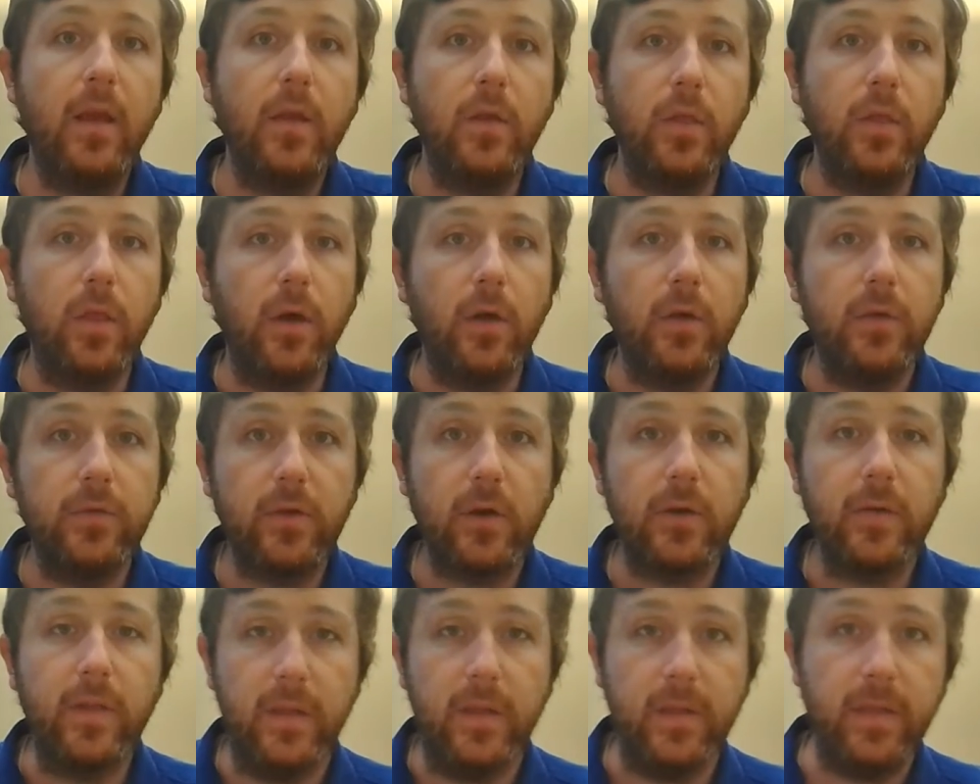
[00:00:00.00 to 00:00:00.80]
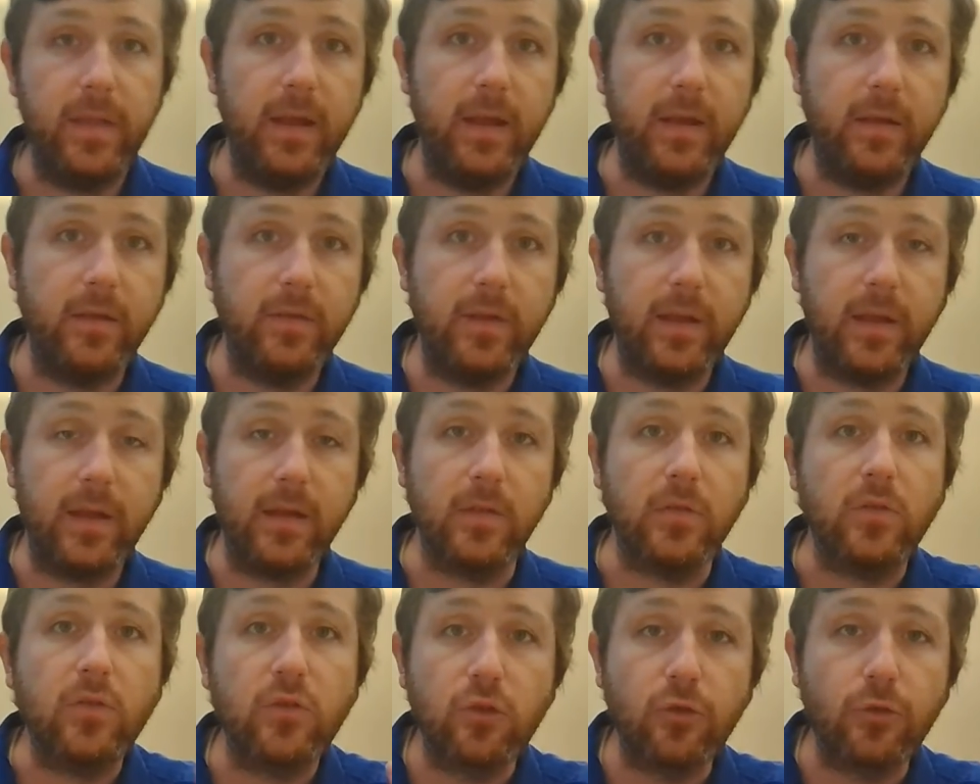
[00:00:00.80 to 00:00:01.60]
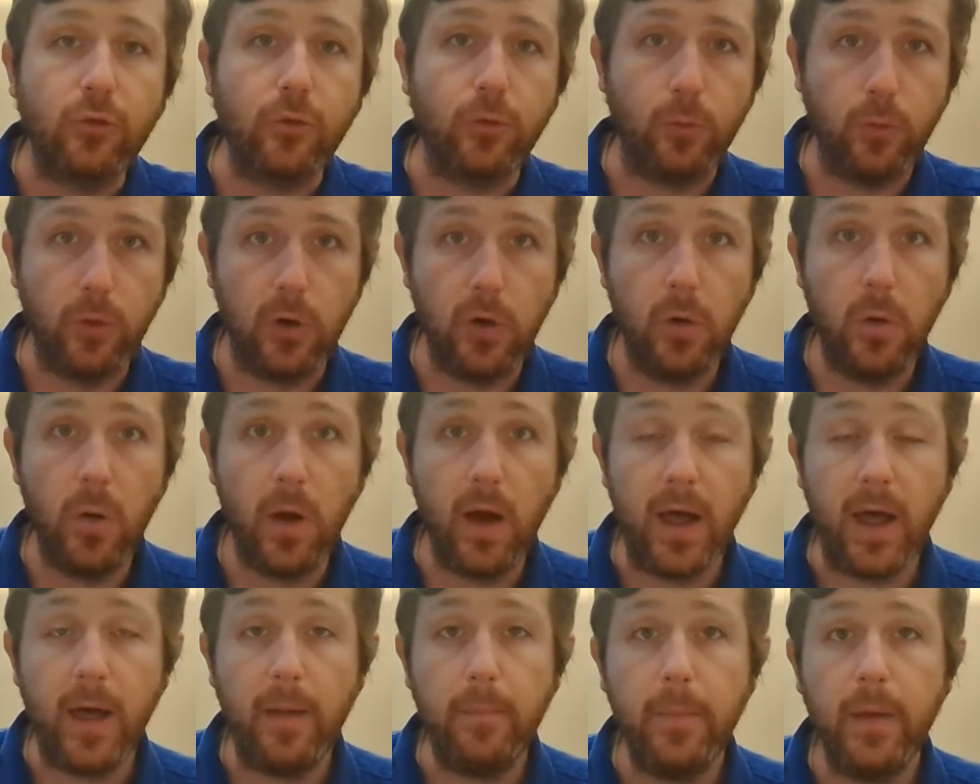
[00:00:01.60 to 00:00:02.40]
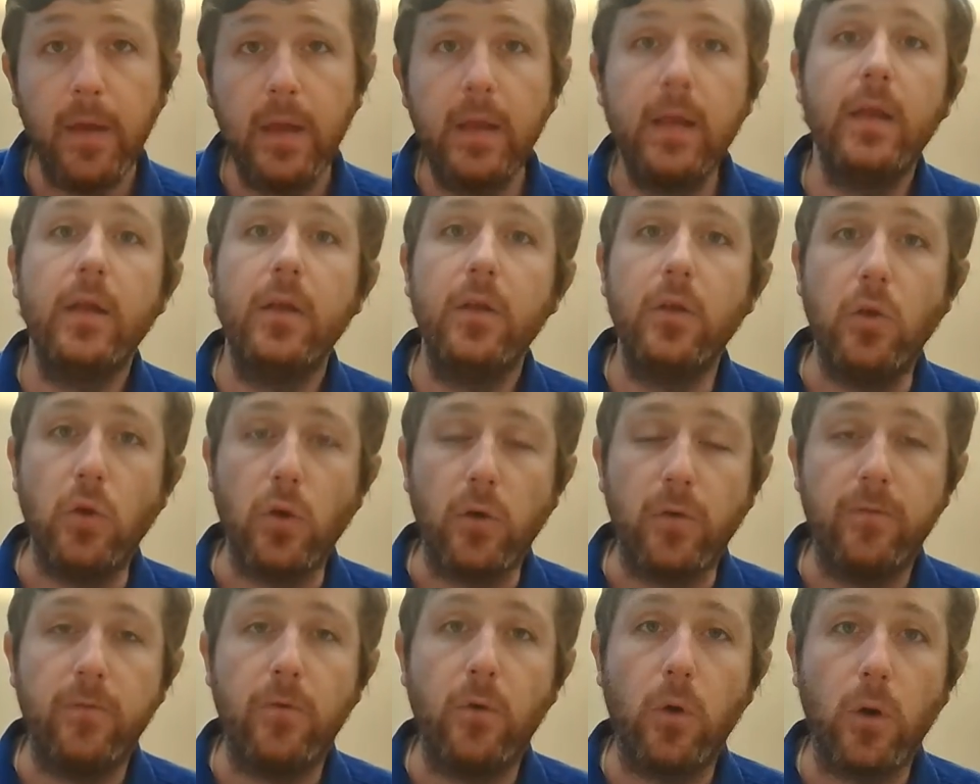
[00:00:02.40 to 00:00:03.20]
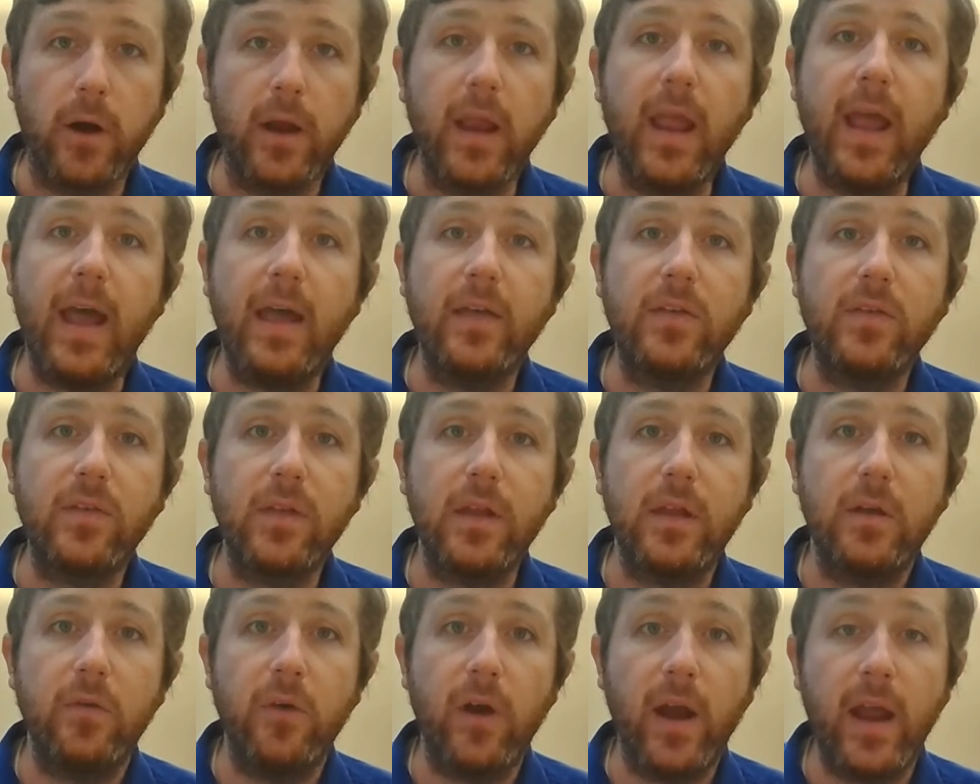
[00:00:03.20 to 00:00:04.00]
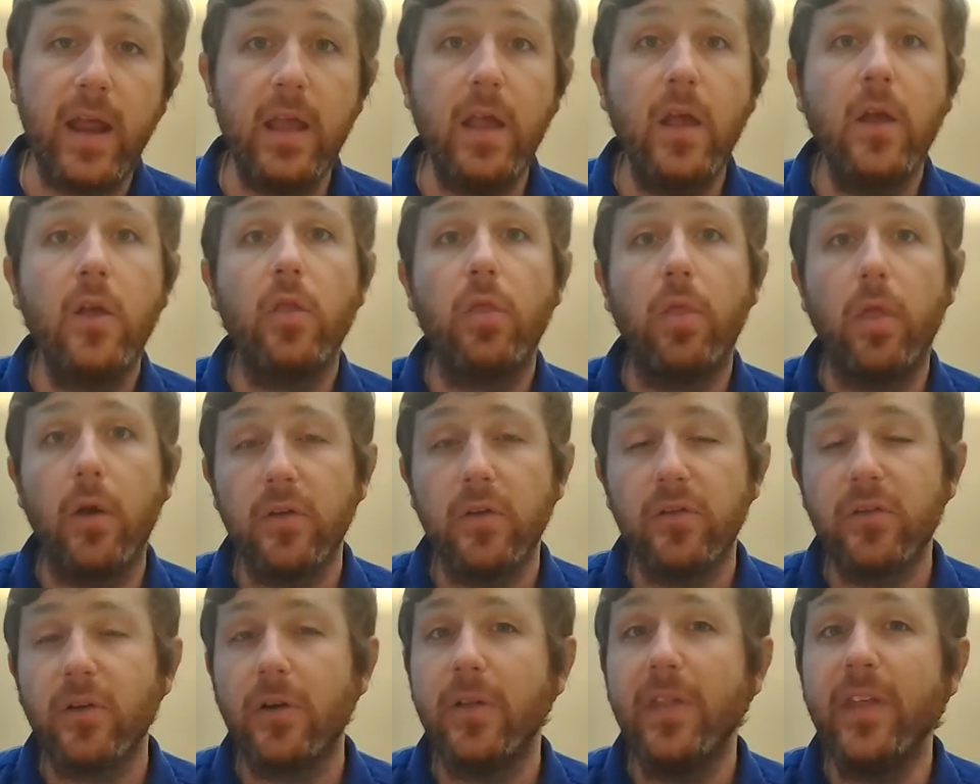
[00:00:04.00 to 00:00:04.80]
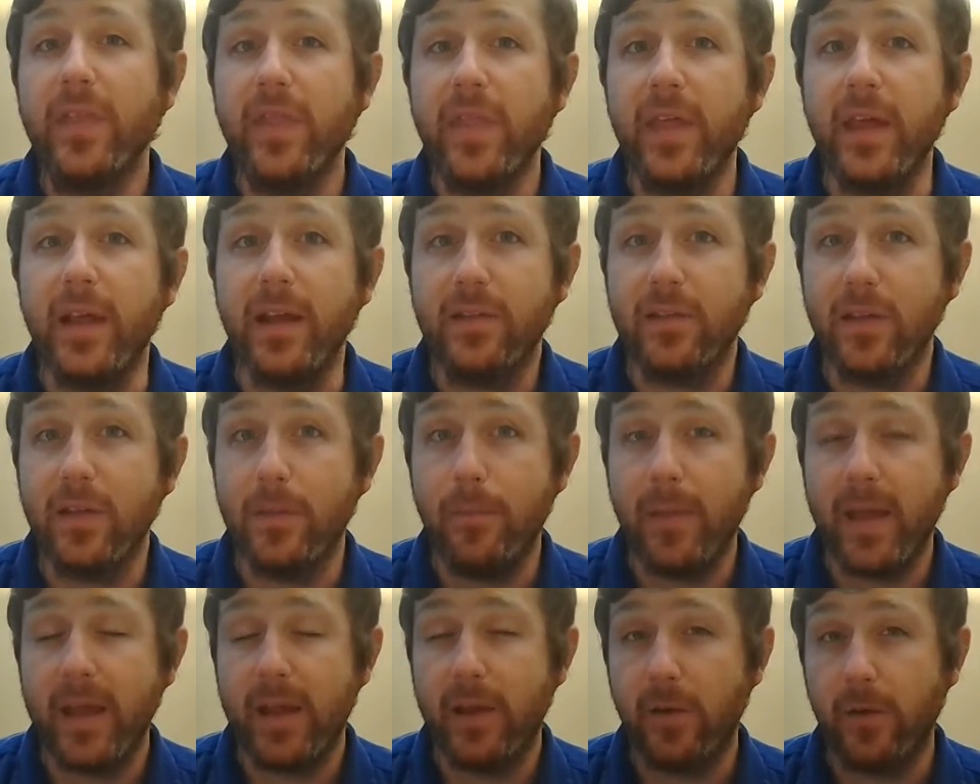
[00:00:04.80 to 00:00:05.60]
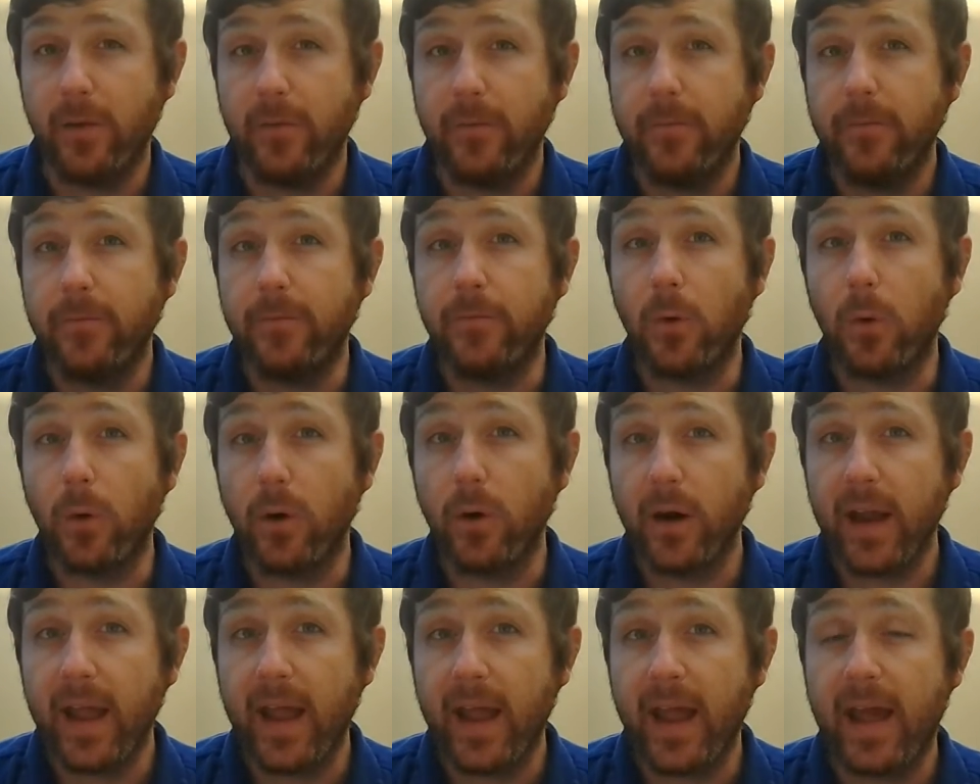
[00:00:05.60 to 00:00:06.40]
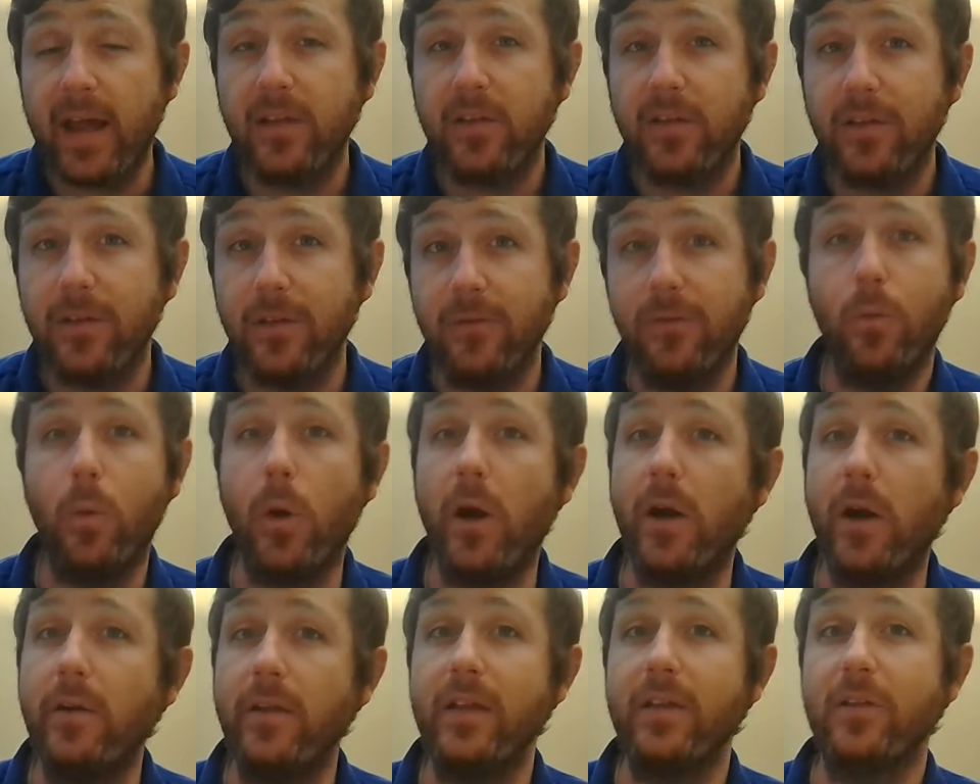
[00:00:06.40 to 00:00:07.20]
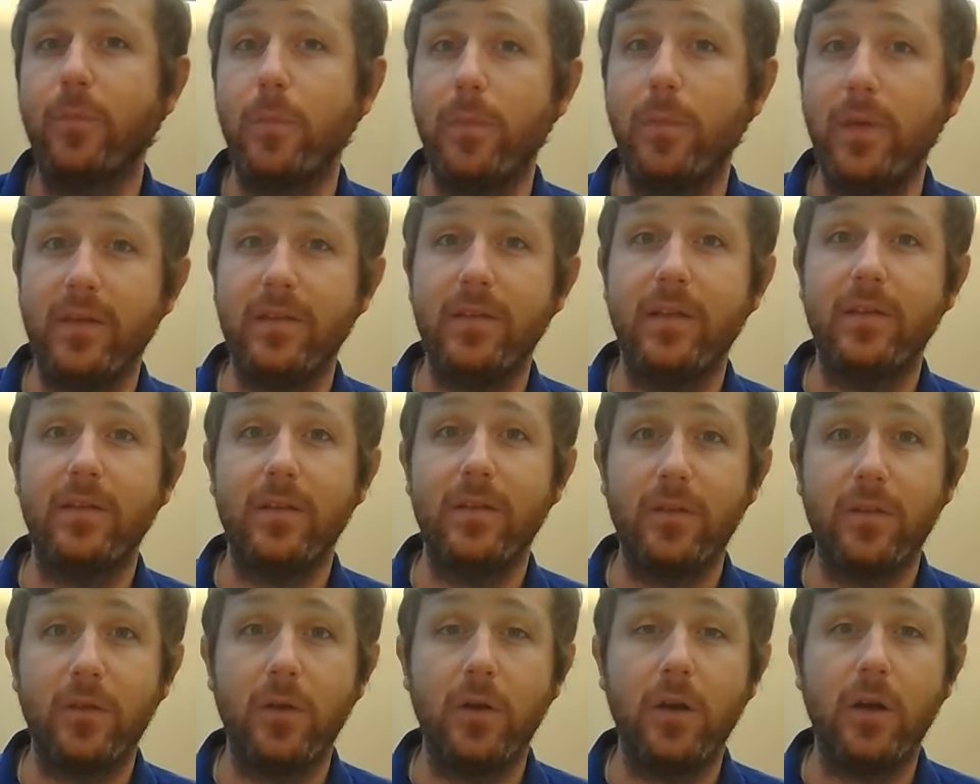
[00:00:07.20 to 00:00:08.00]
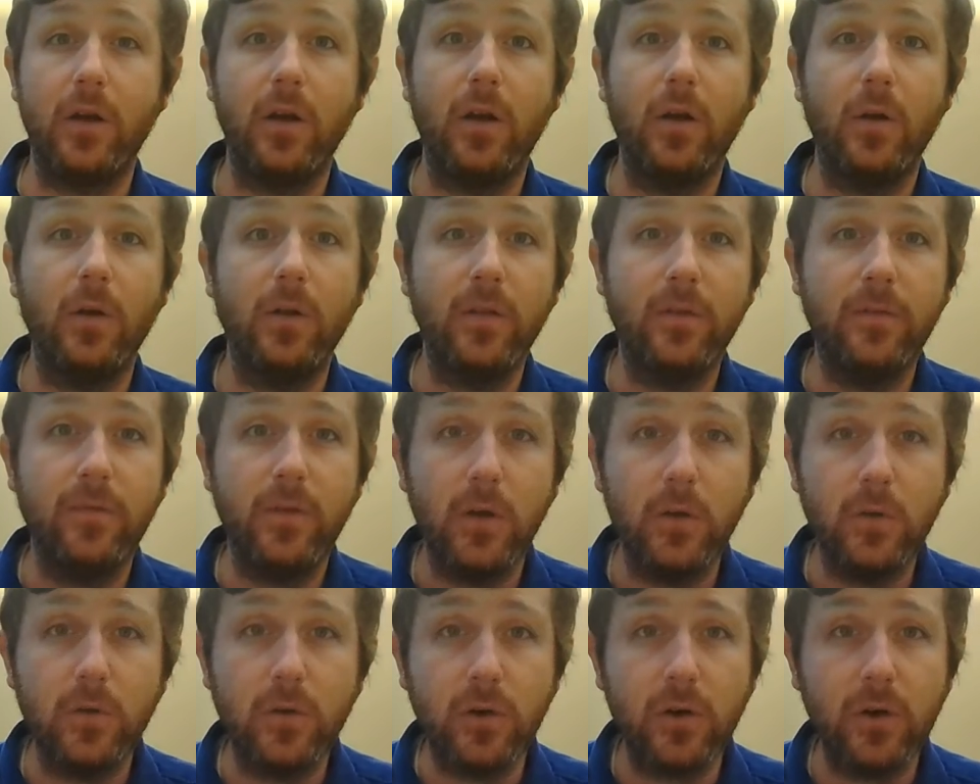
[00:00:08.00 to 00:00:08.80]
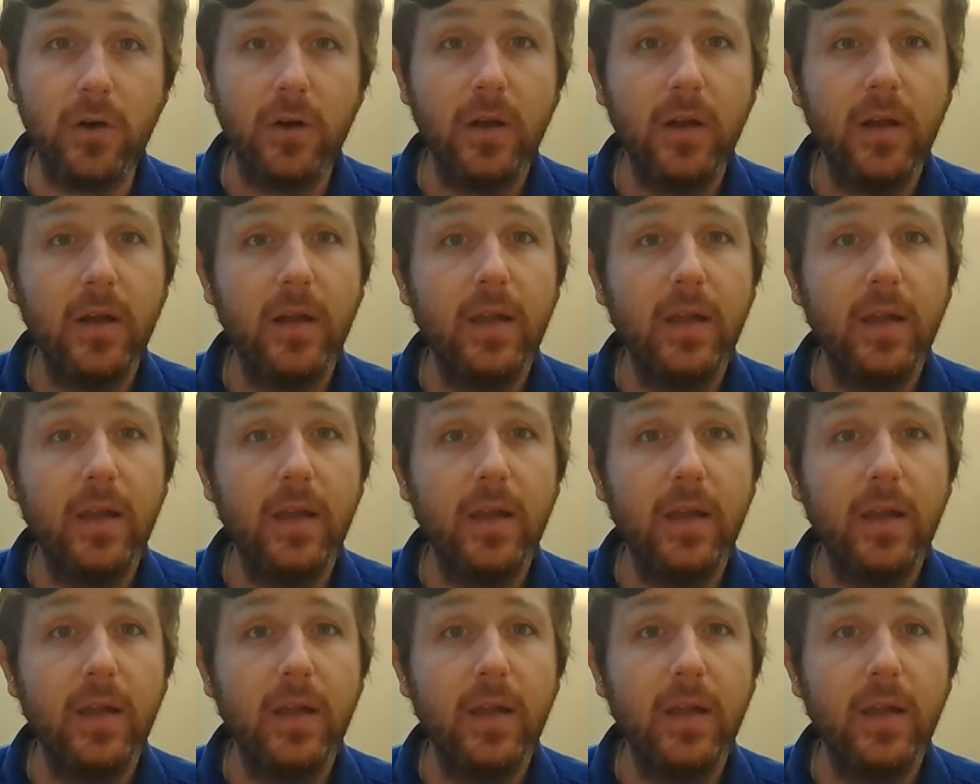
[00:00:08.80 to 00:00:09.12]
Those are the things that can screw up your forecasting, right? Those are the things that make your forecast of where this business is going to go in the future.